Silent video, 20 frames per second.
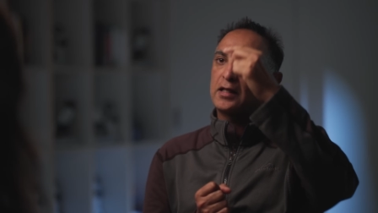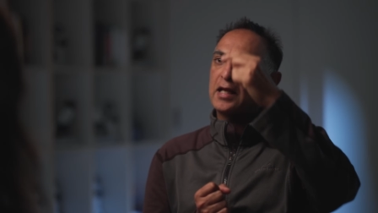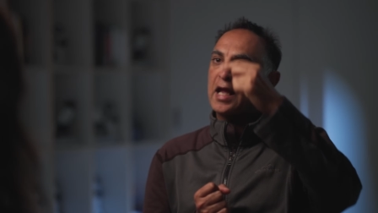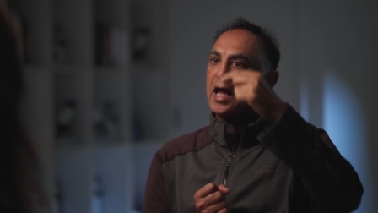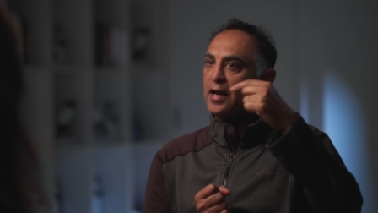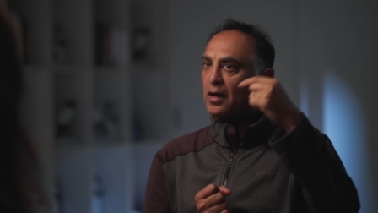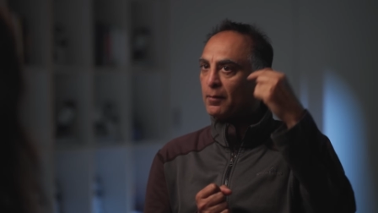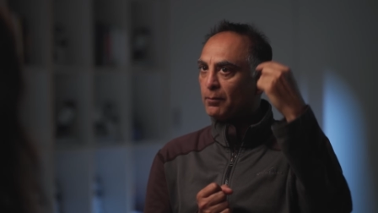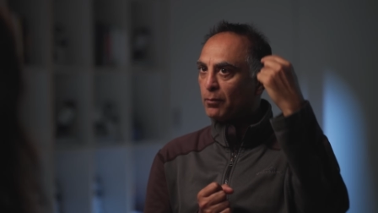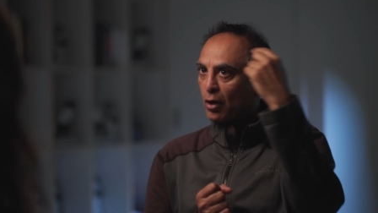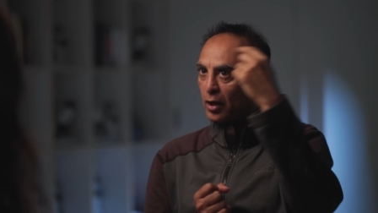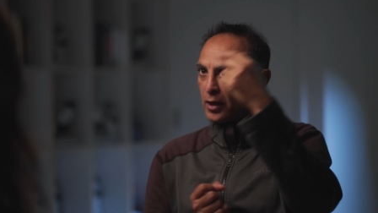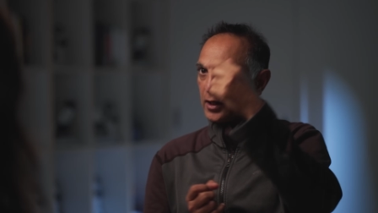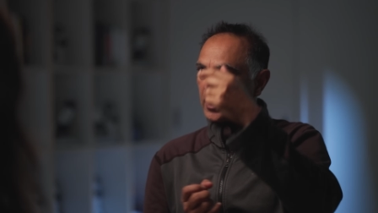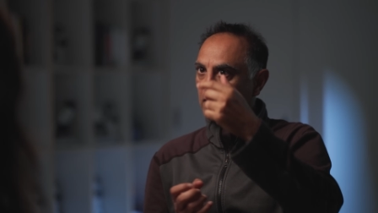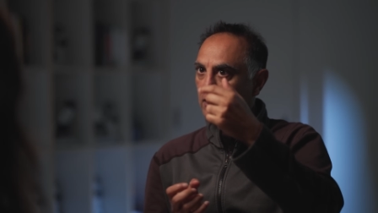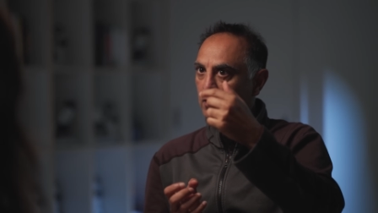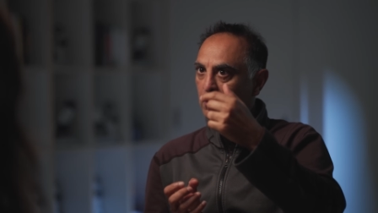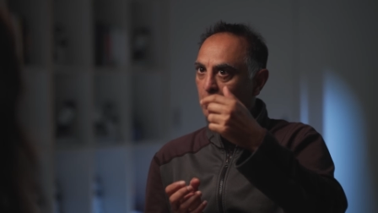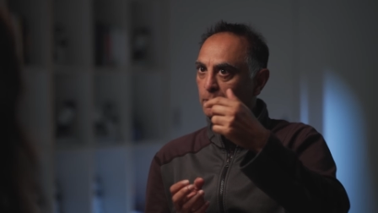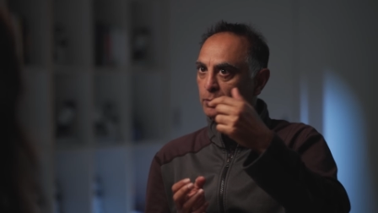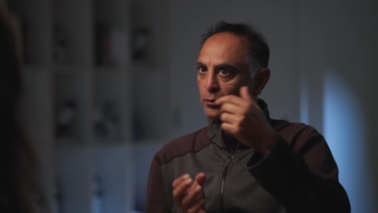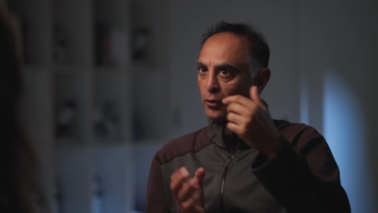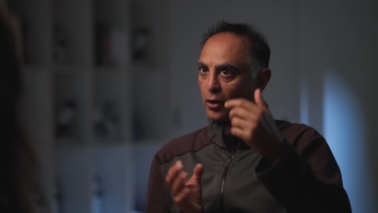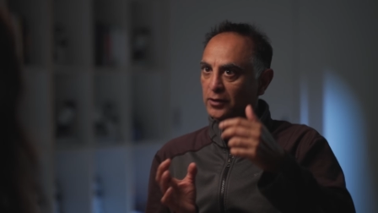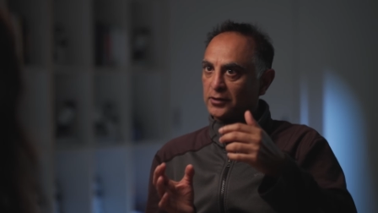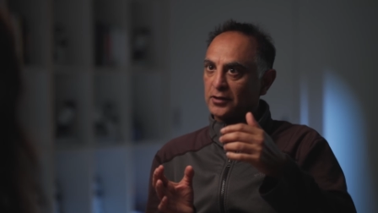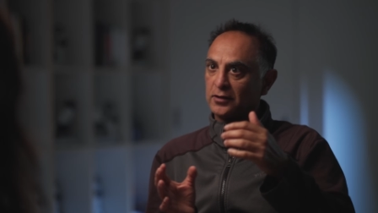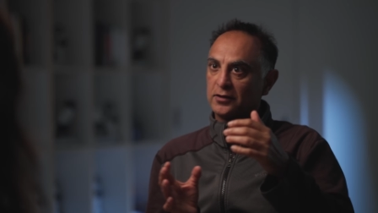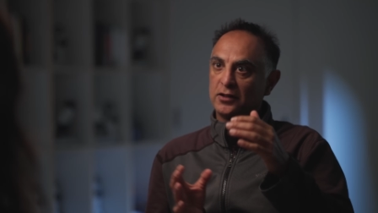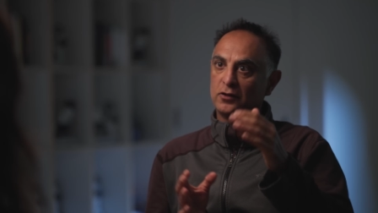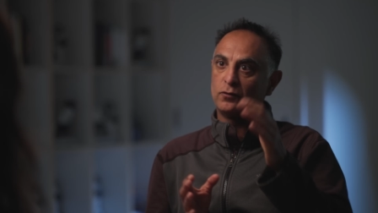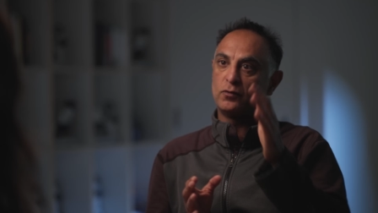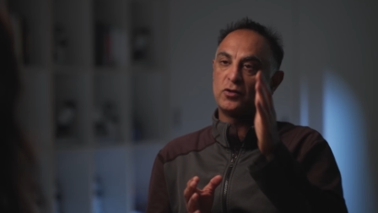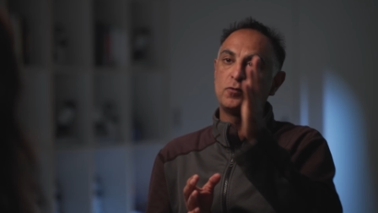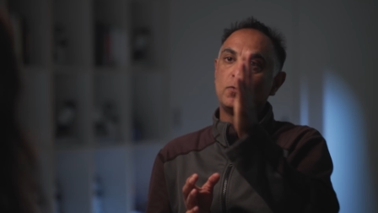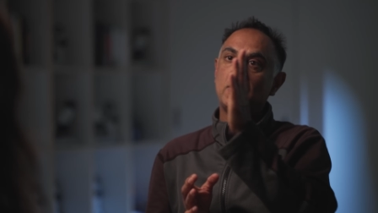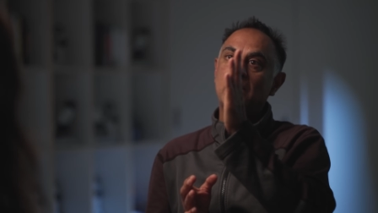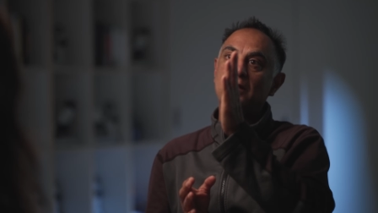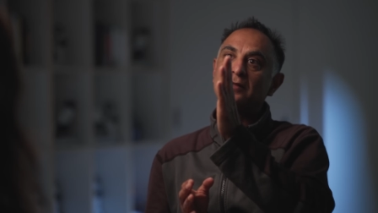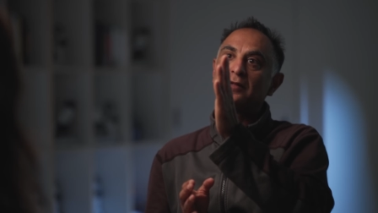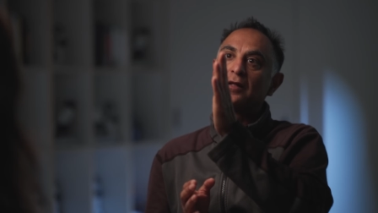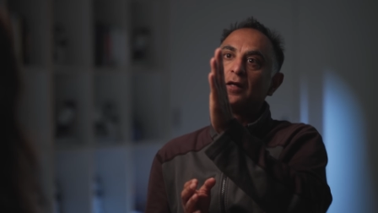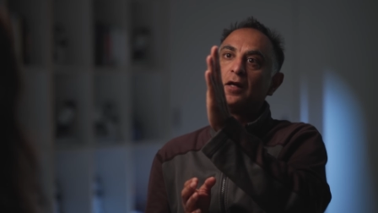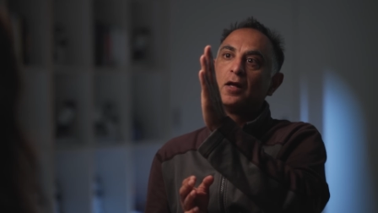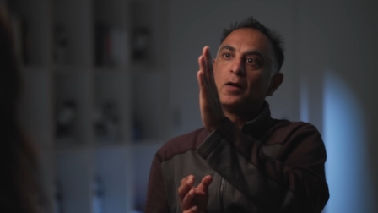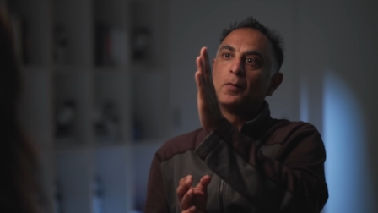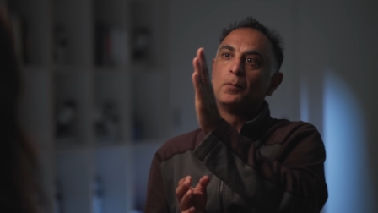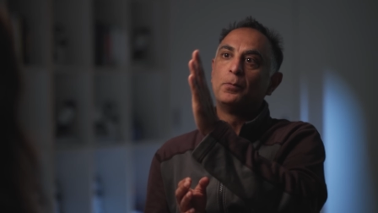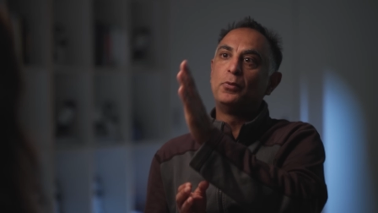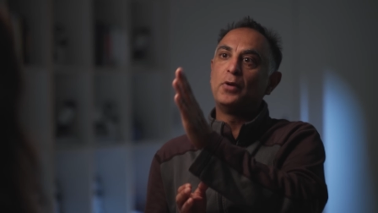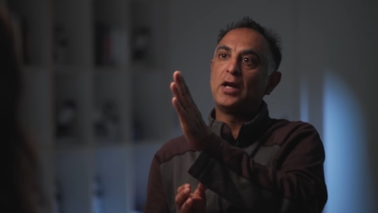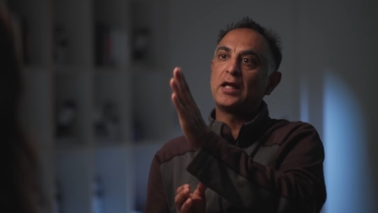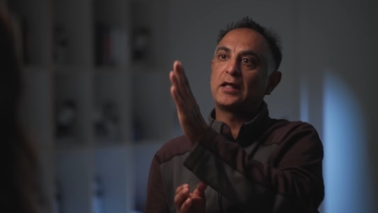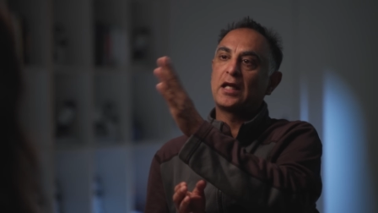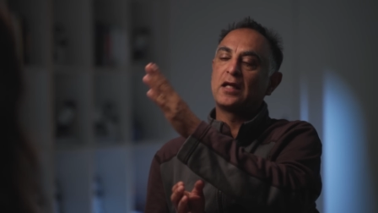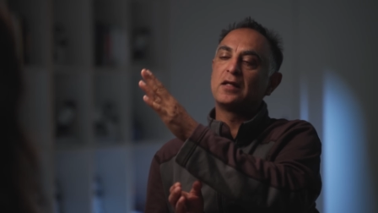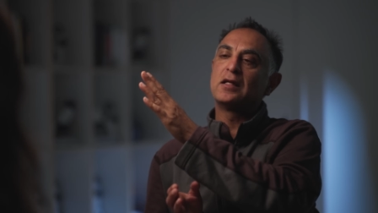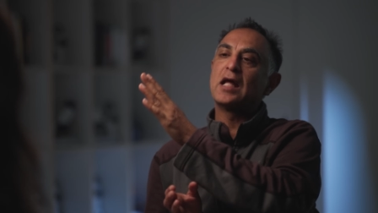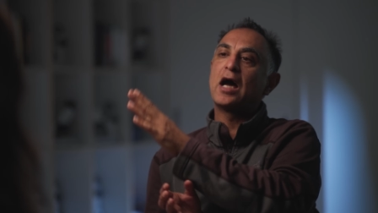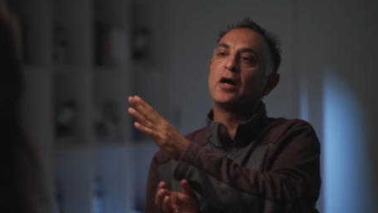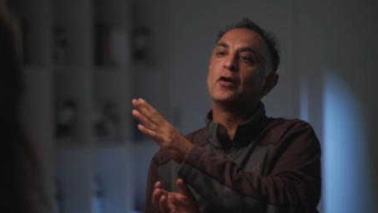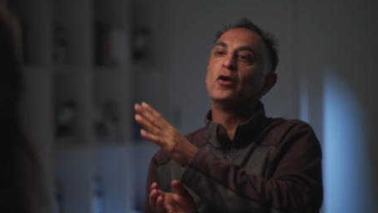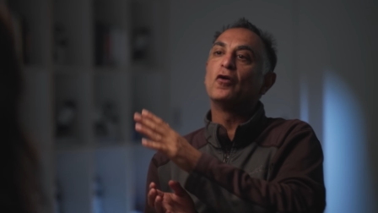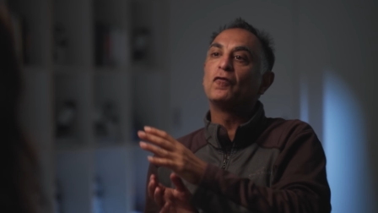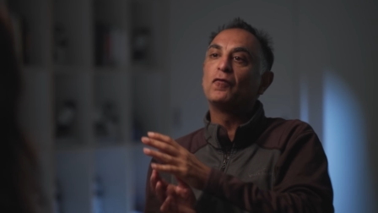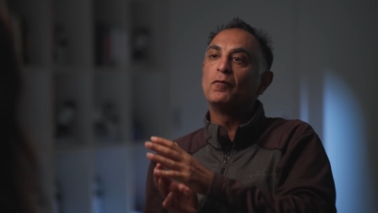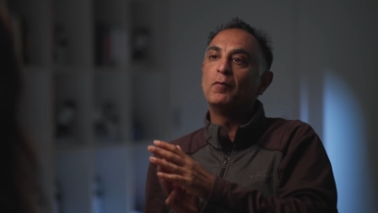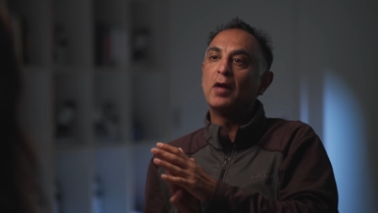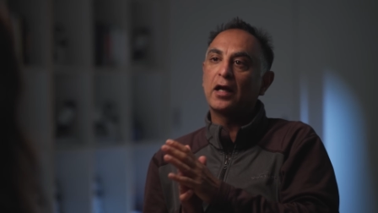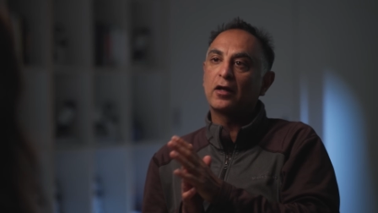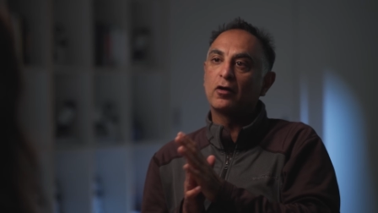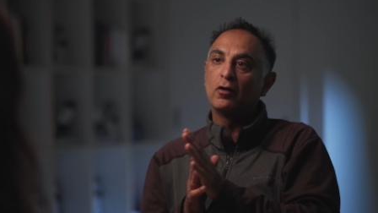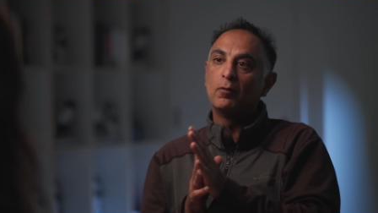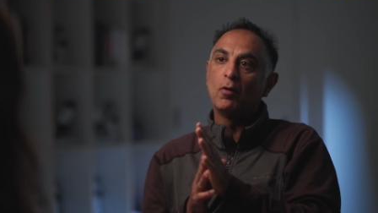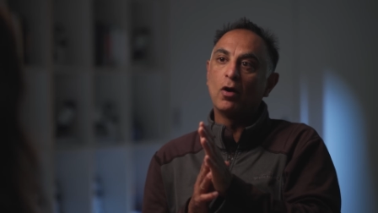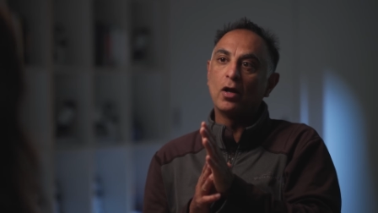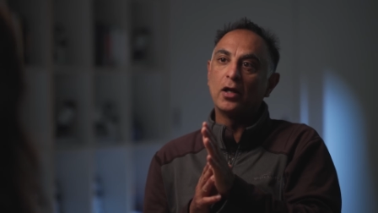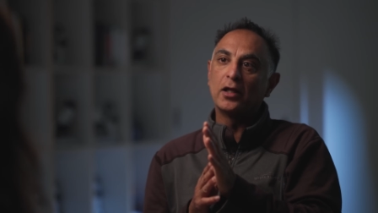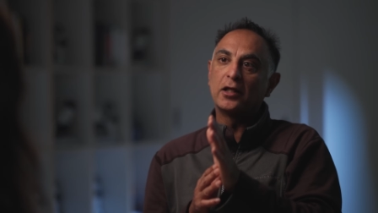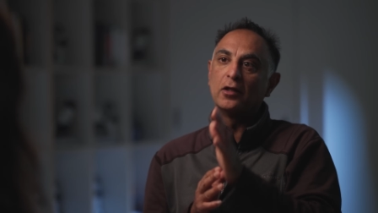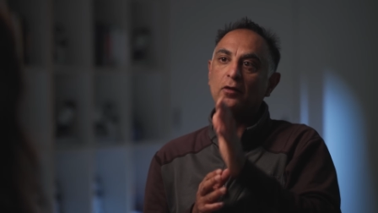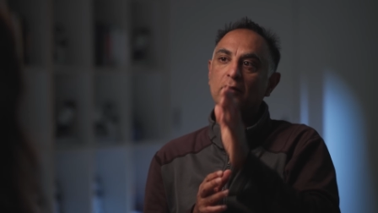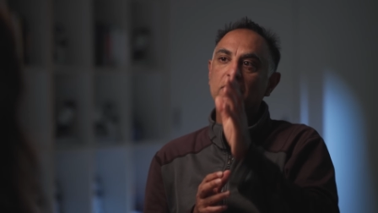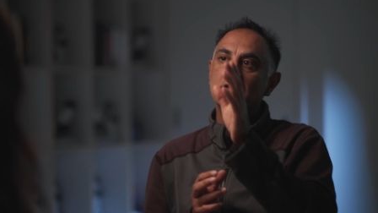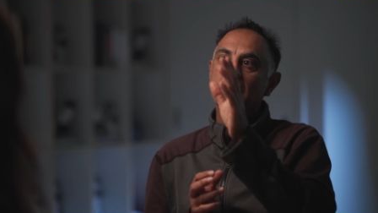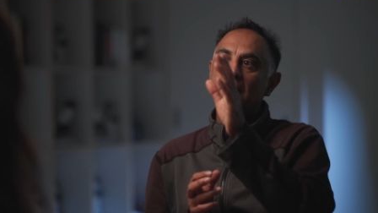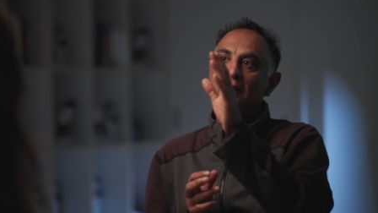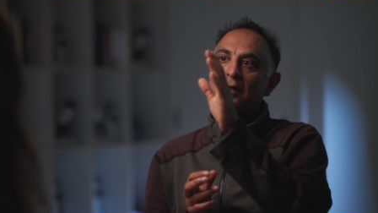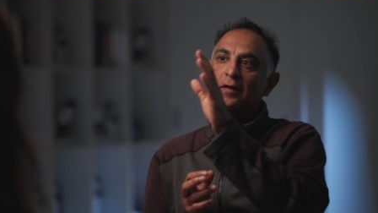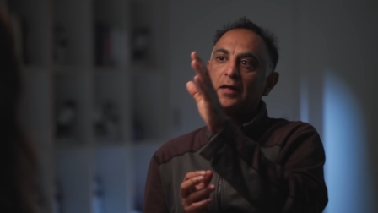catabolic processes, which means breaking down of macromolecules,